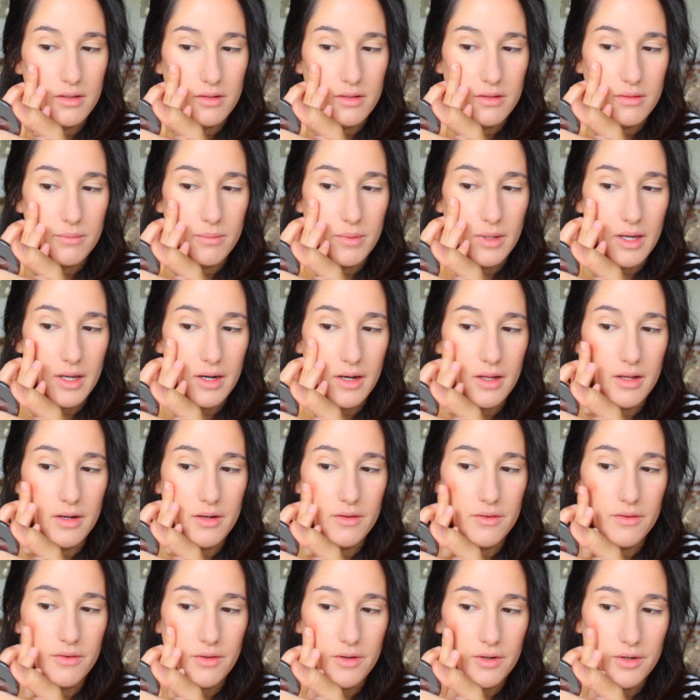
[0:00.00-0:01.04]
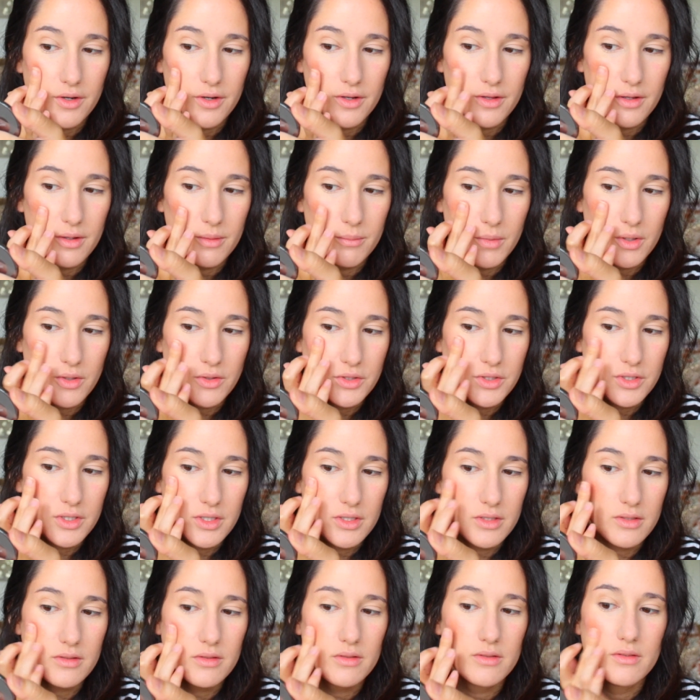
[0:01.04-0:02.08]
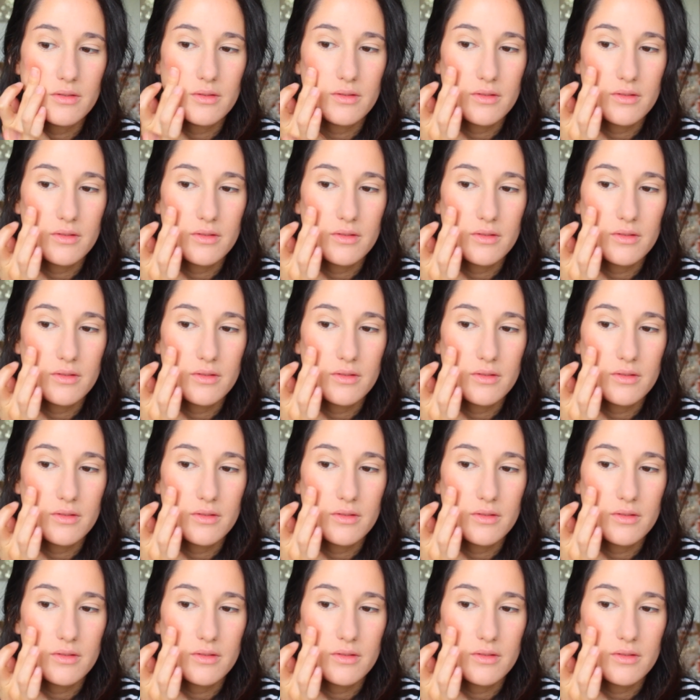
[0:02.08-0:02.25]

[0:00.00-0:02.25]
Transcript: Just pat it in a circular motion.